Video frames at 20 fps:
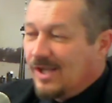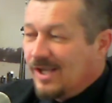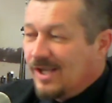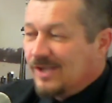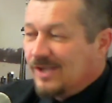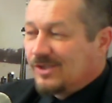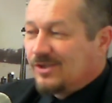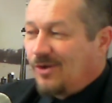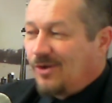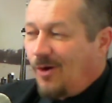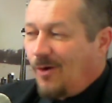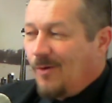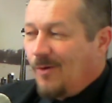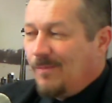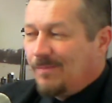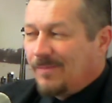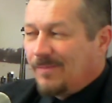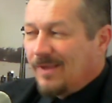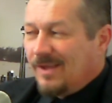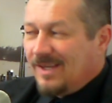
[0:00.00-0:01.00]
So
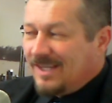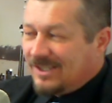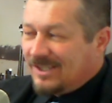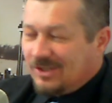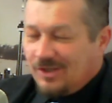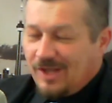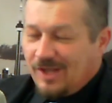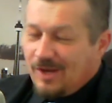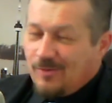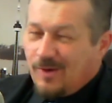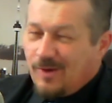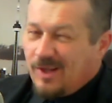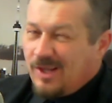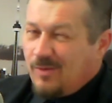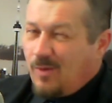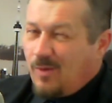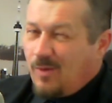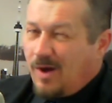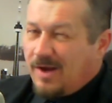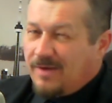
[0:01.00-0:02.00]
do they really
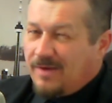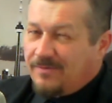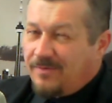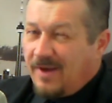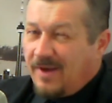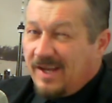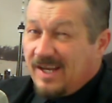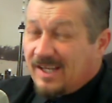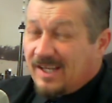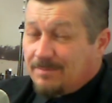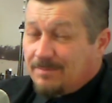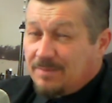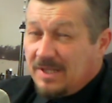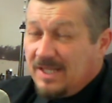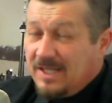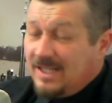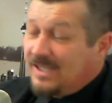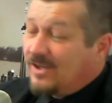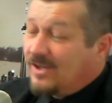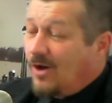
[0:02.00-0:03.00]
want to fight it
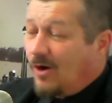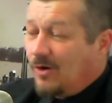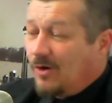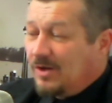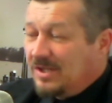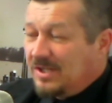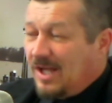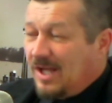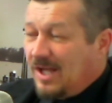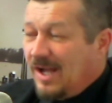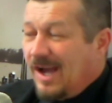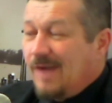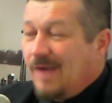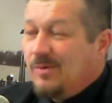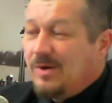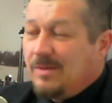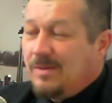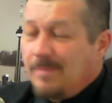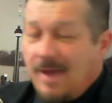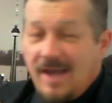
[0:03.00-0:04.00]
completely? No. I
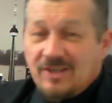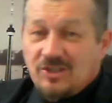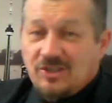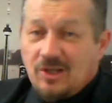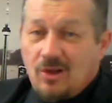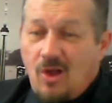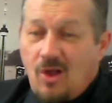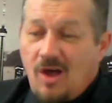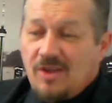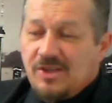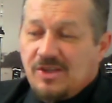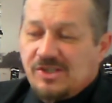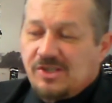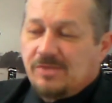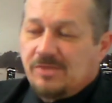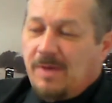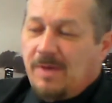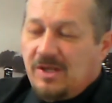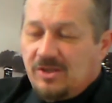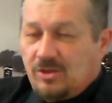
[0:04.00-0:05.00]
would imagine a lot of this
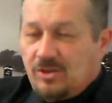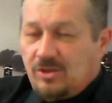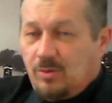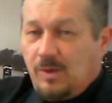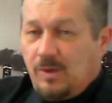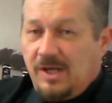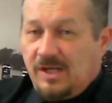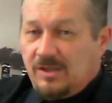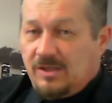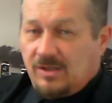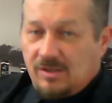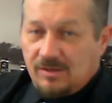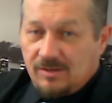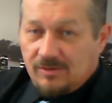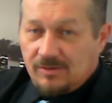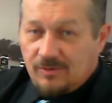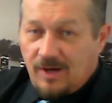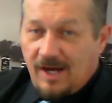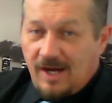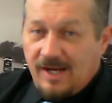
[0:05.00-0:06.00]
has been tweaked,
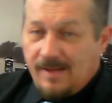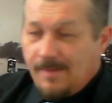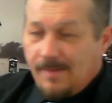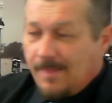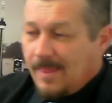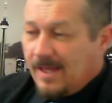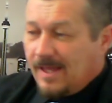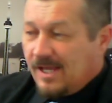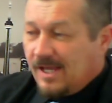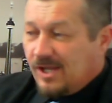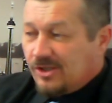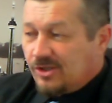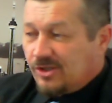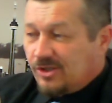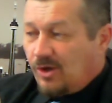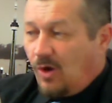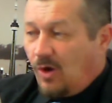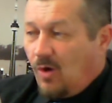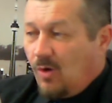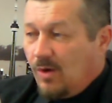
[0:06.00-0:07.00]
right?
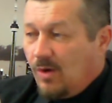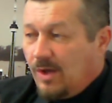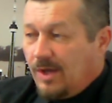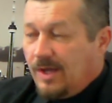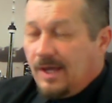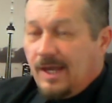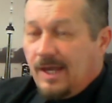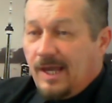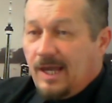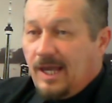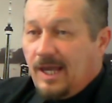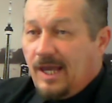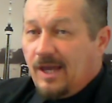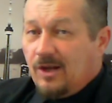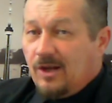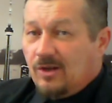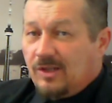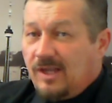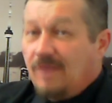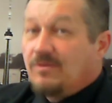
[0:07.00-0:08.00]
So
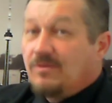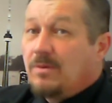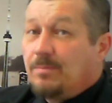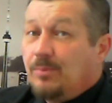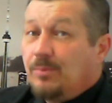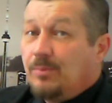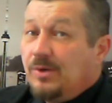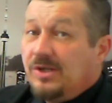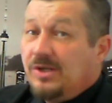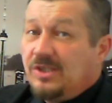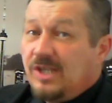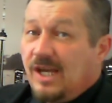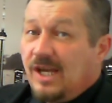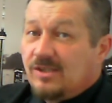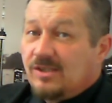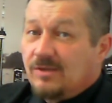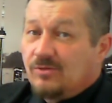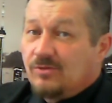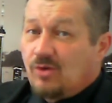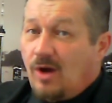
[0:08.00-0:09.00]
it'll give the
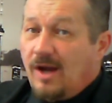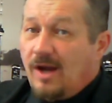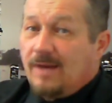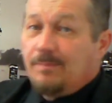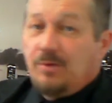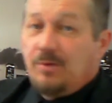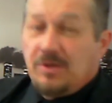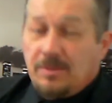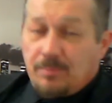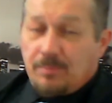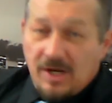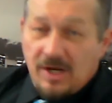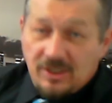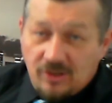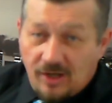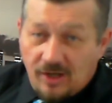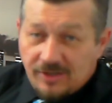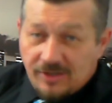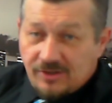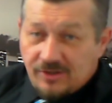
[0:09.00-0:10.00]
pretense of trying to put the
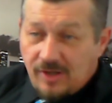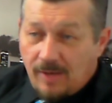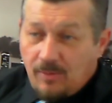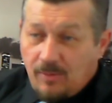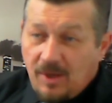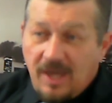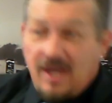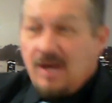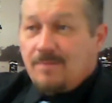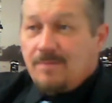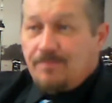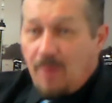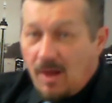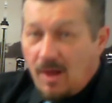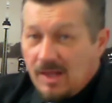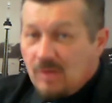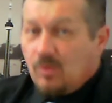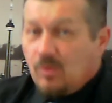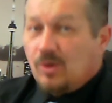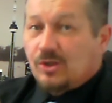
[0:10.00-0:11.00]
brakes on somewhat, and it
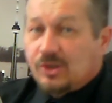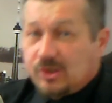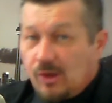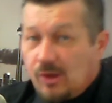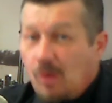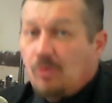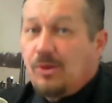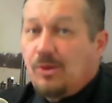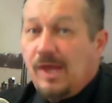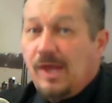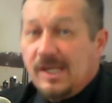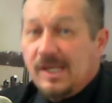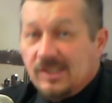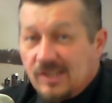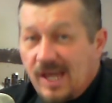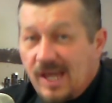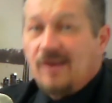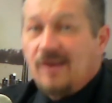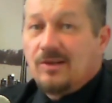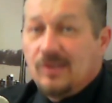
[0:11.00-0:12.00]
probably will slow things
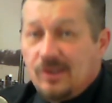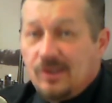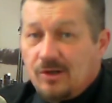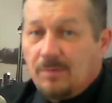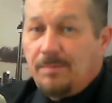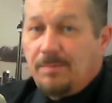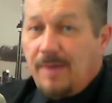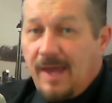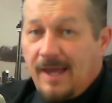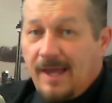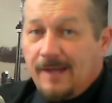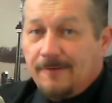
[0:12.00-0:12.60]
down a little bit,